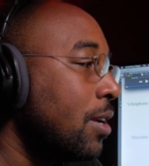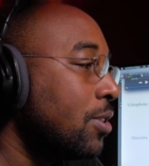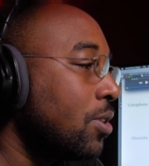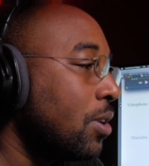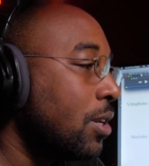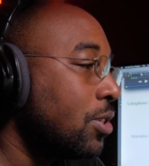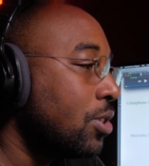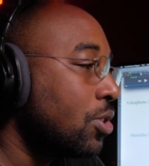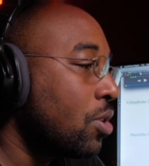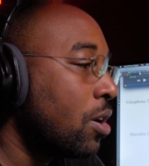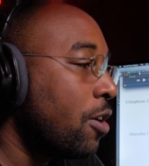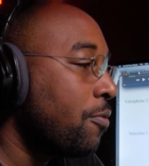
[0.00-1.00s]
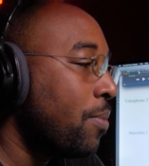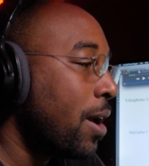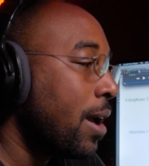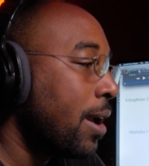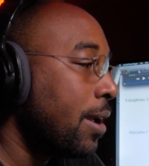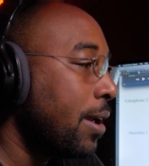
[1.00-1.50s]
So let's just start off
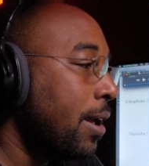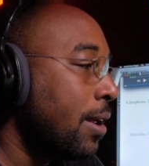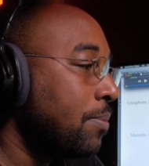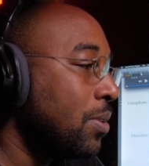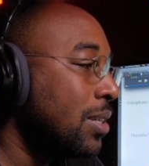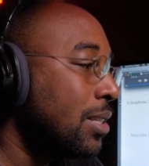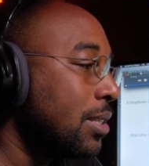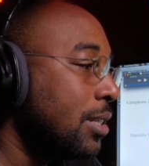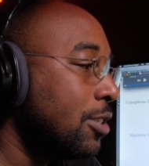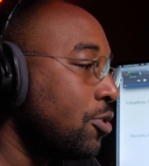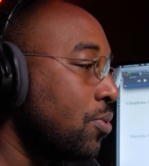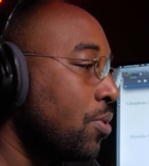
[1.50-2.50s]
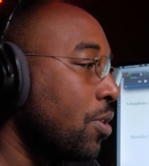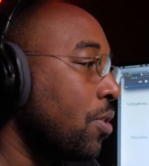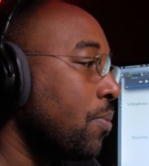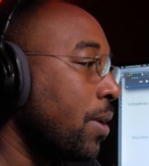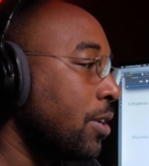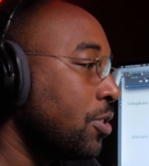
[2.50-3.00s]
by um, listening to the
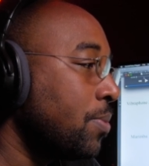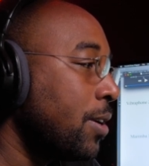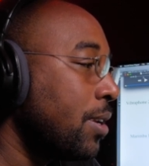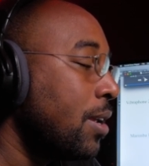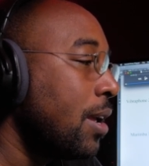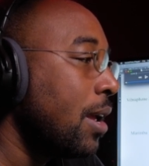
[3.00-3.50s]
arrangement,